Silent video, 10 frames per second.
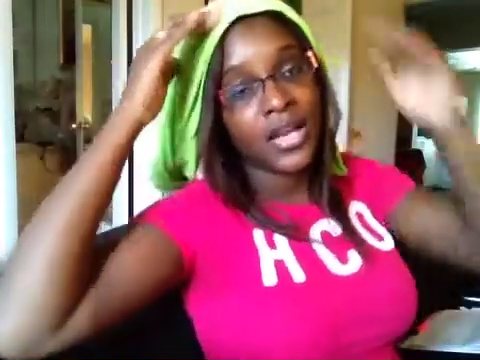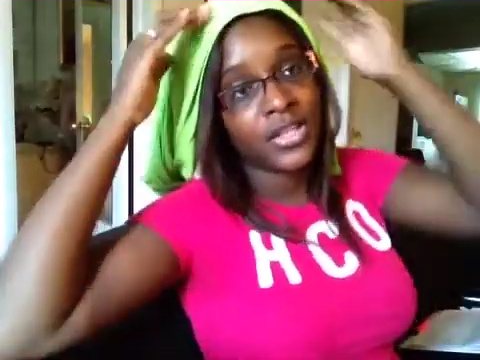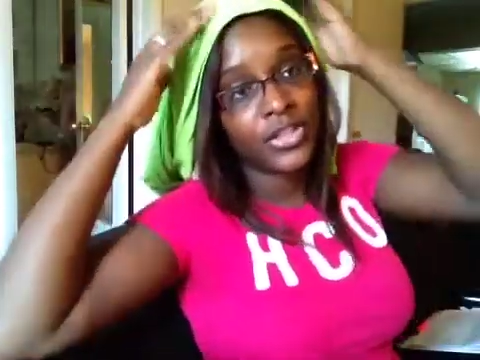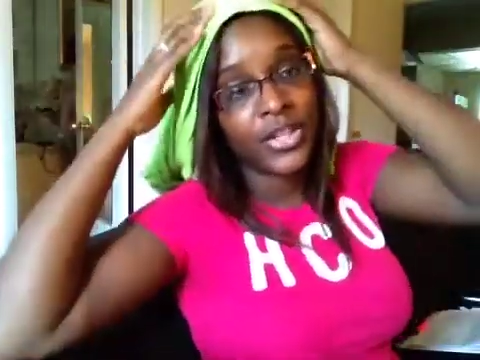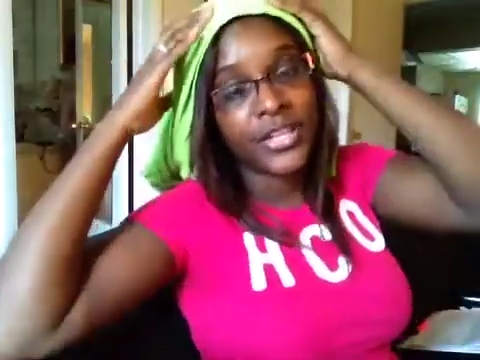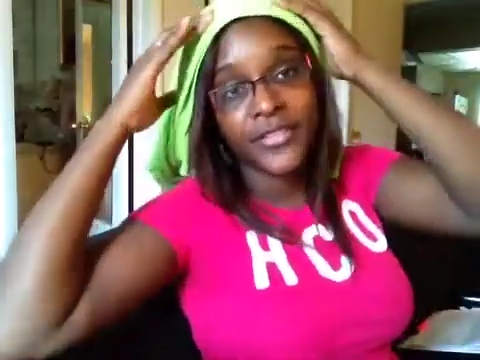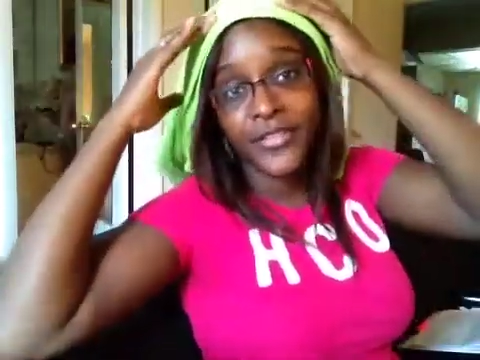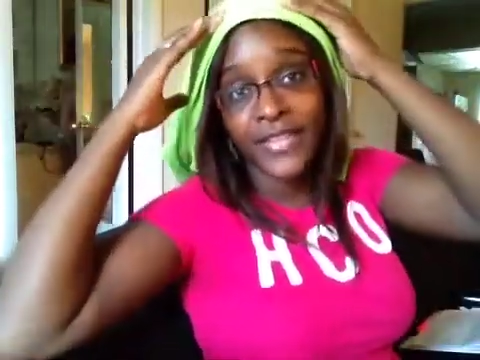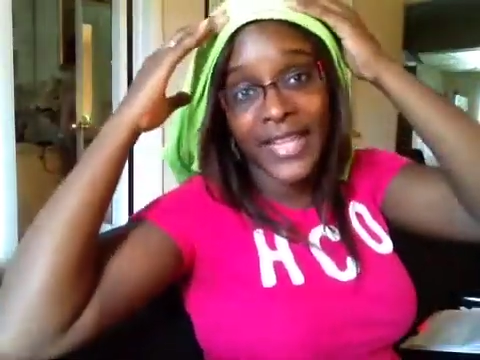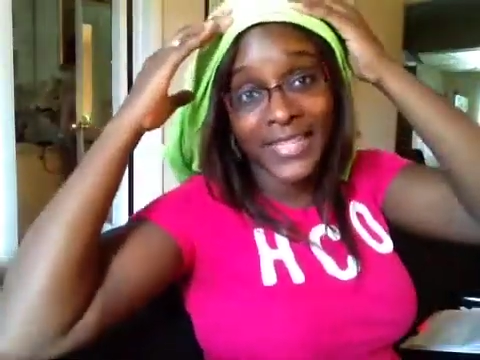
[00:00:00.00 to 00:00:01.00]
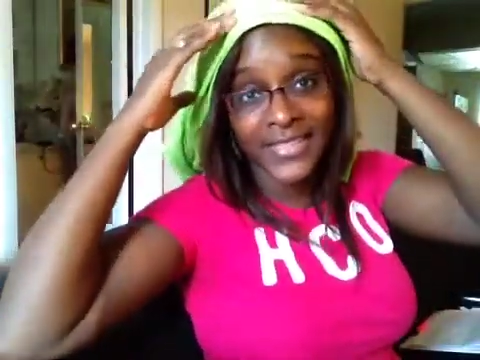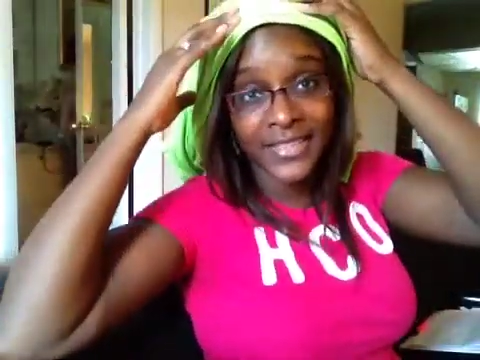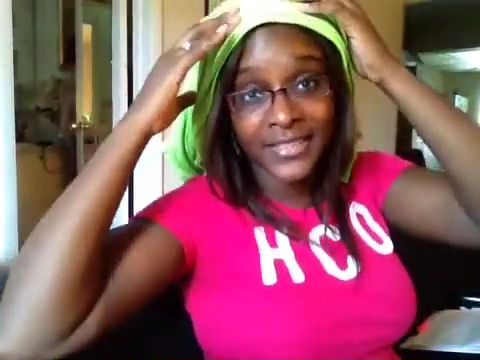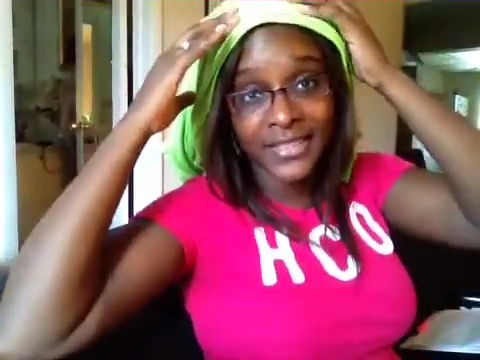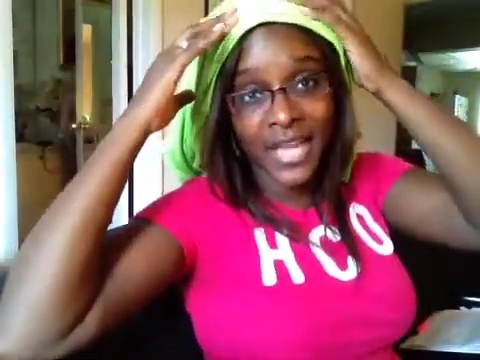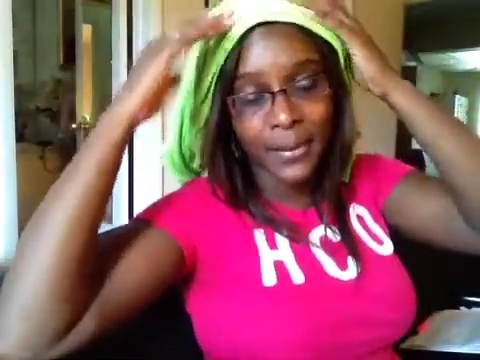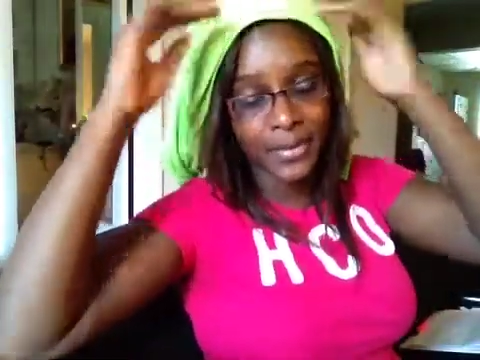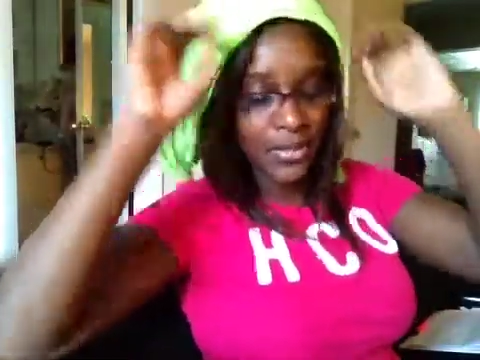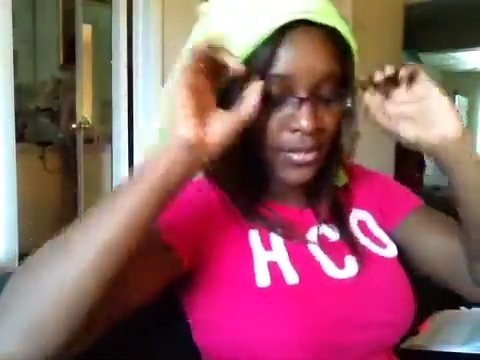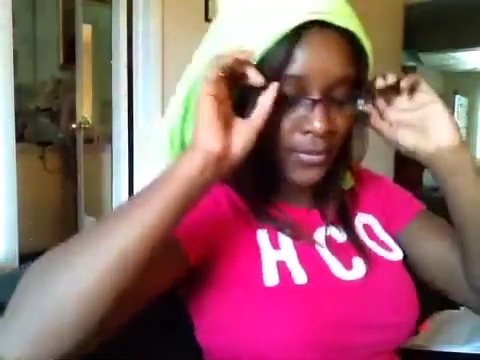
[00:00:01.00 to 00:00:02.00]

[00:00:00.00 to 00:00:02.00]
try to flatten out the top a little